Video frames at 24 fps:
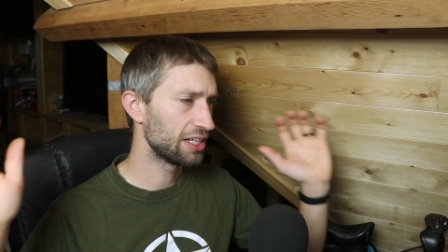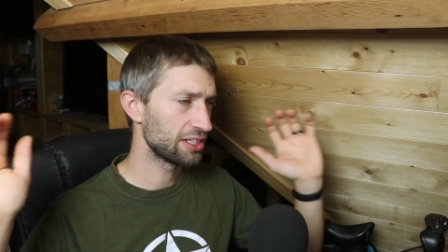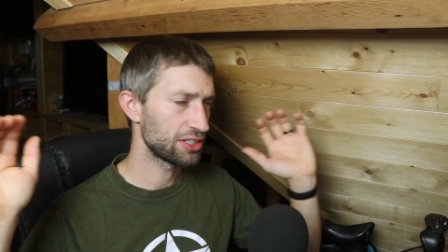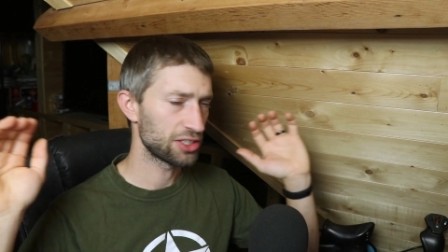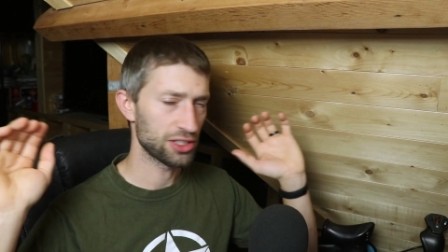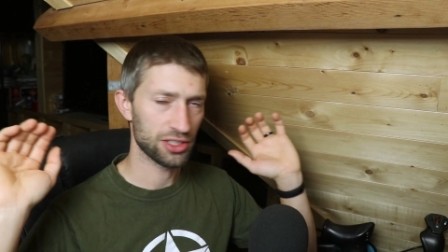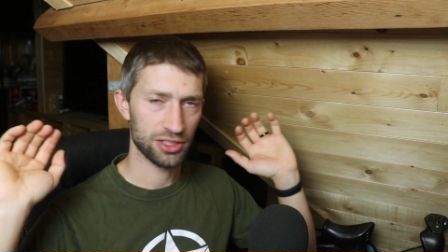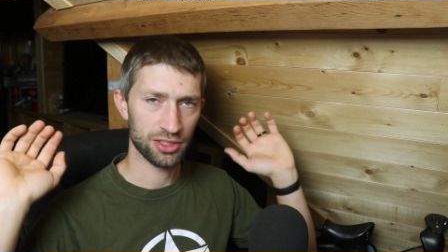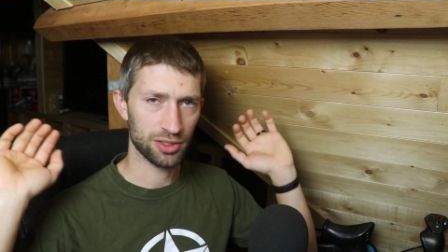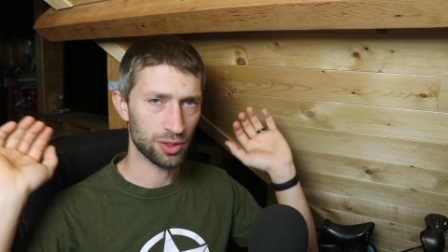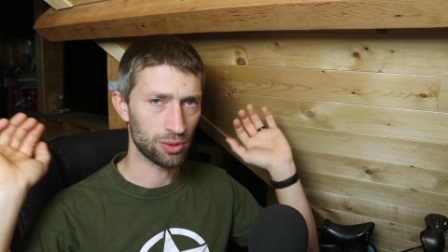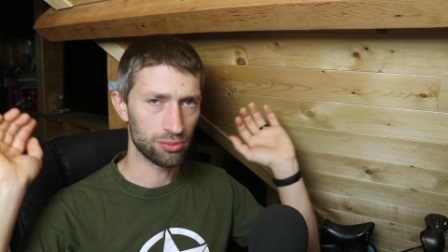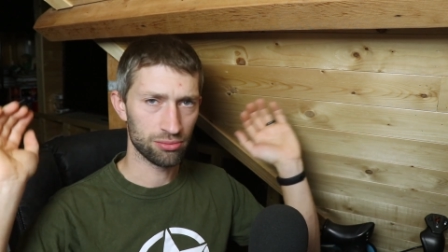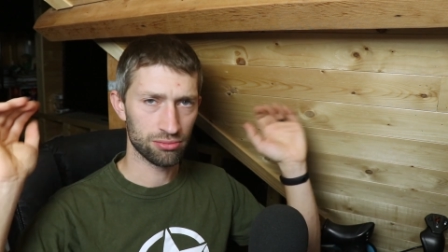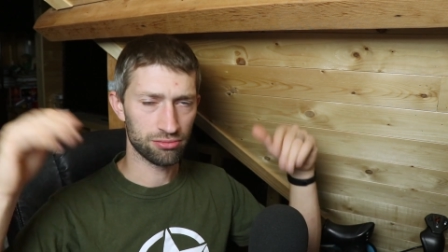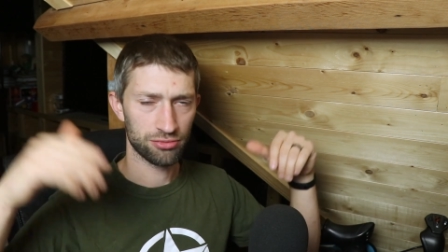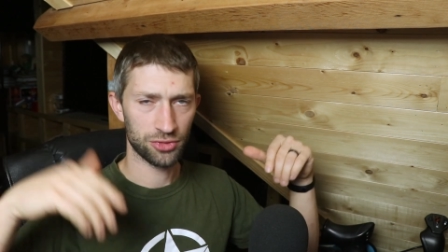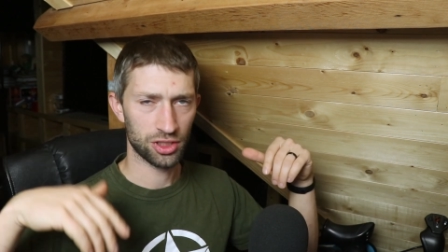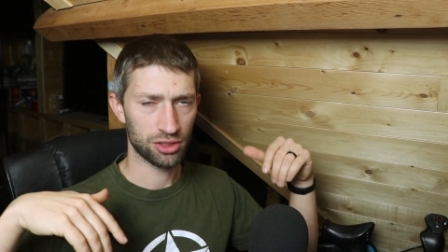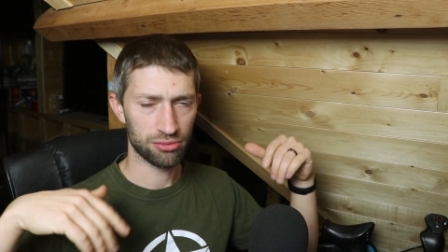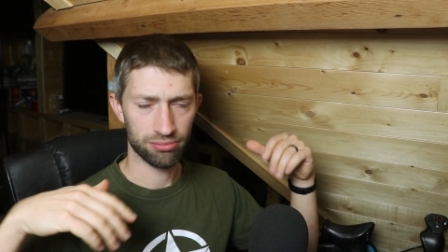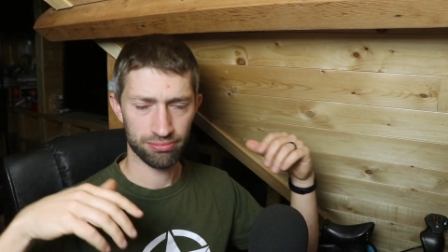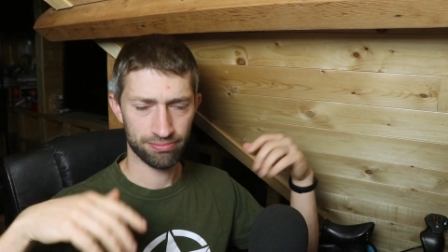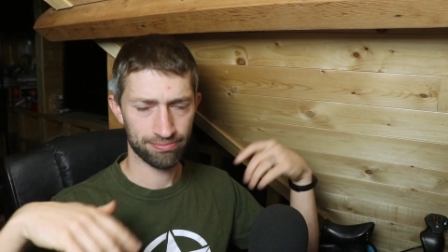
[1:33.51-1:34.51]
just don't
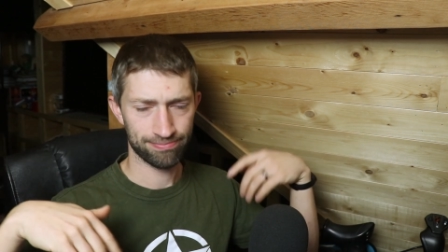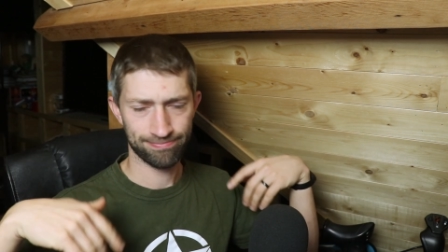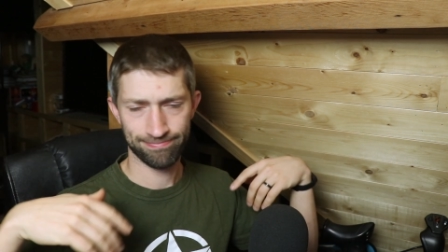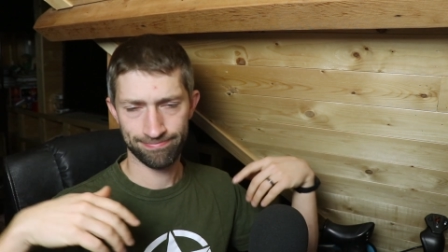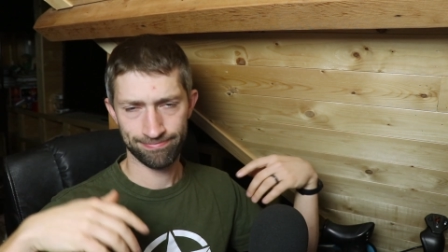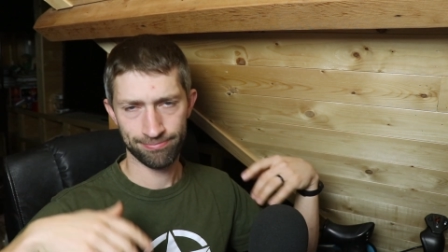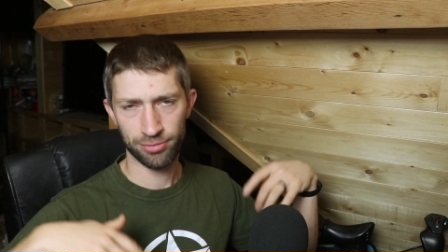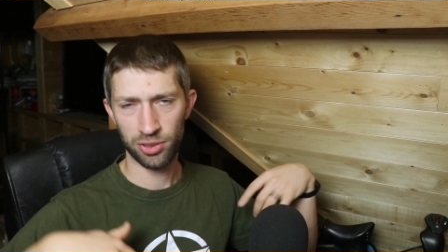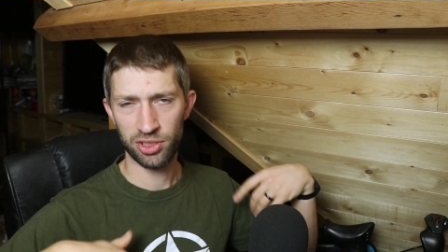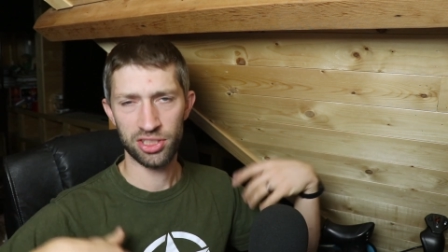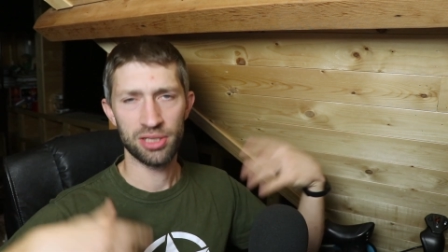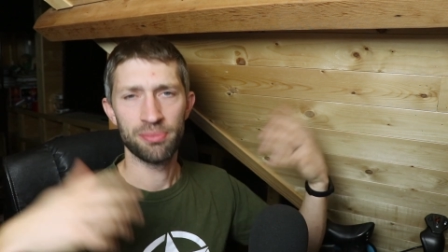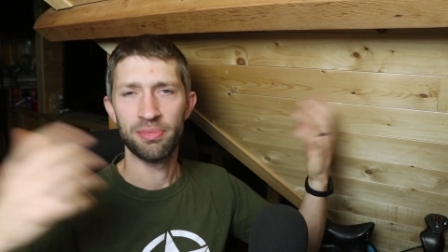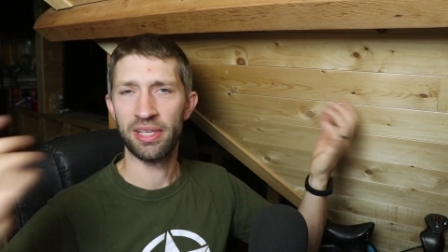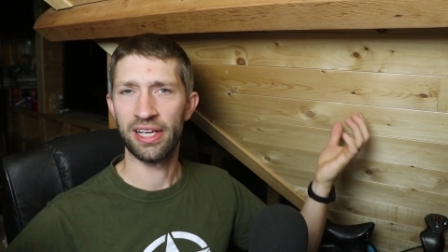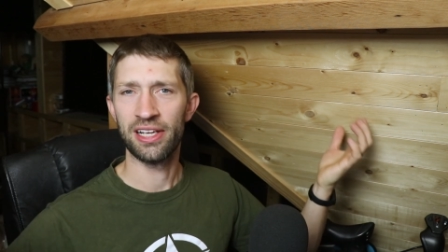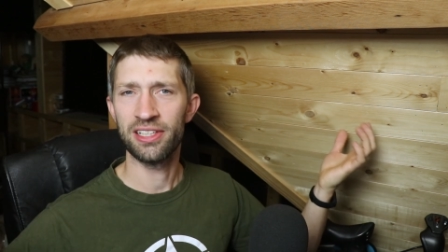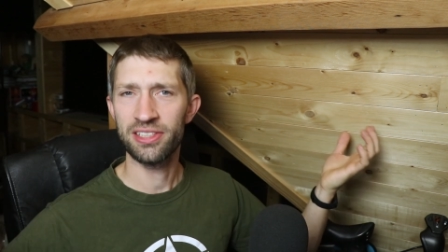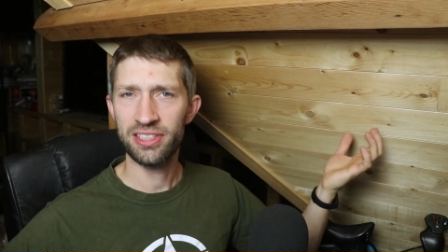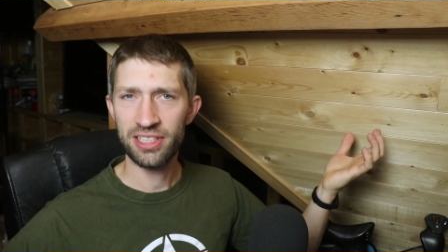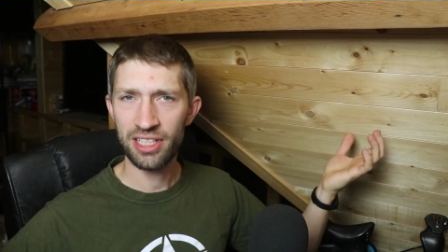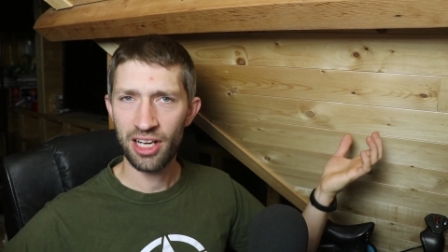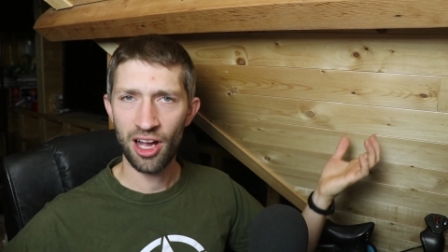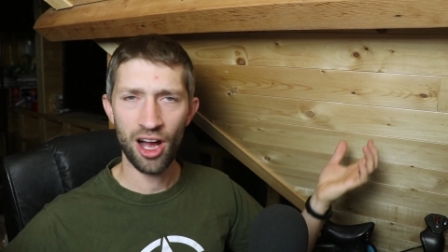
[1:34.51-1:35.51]
just put something
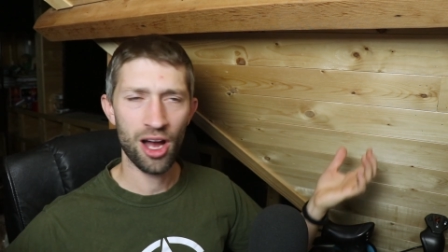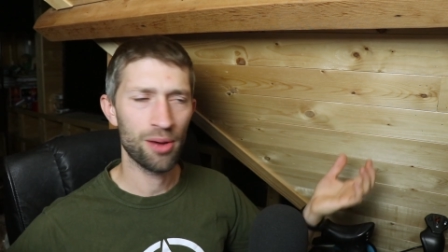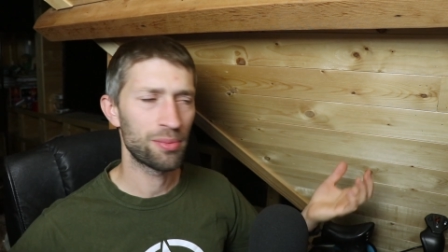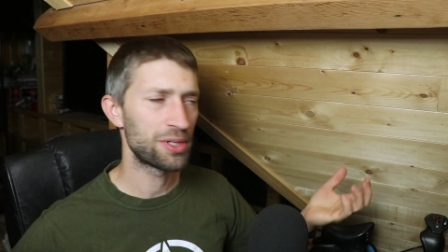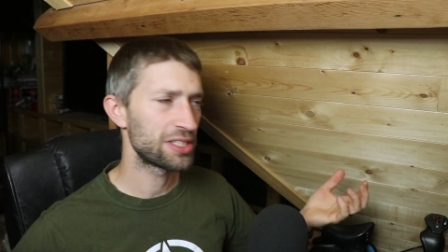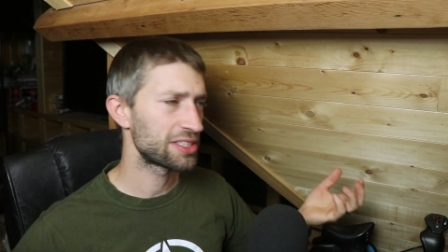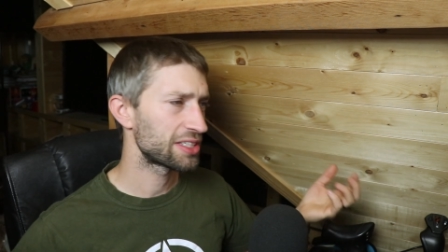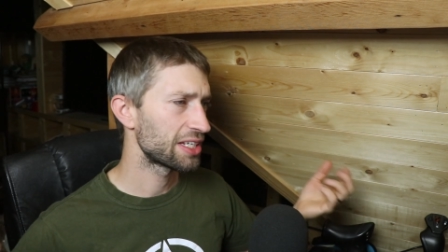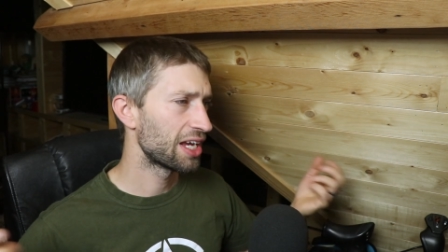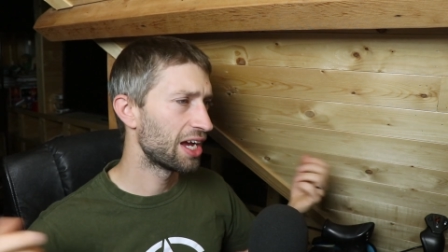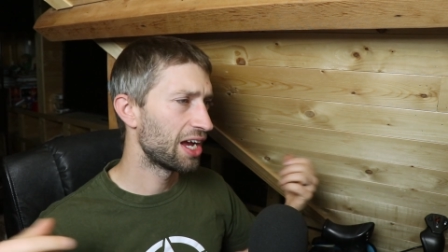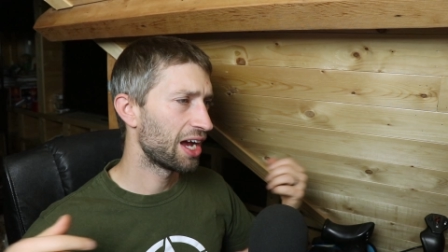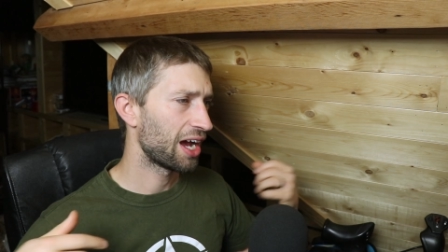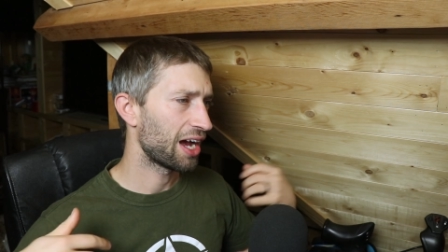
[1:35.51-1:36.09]
else in the comments.